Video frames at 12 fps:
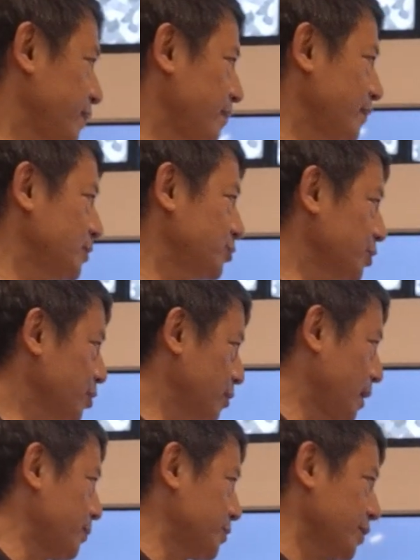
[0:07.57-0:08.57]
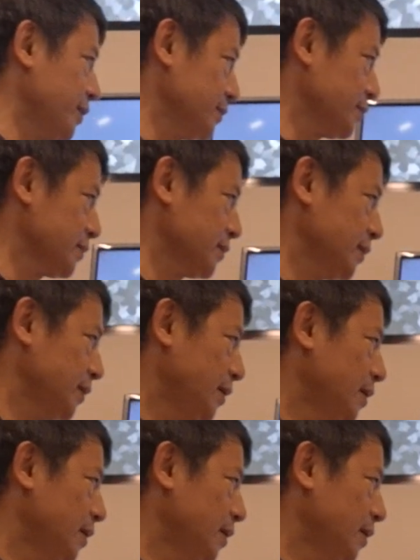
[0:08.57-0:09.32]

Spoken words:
500 call options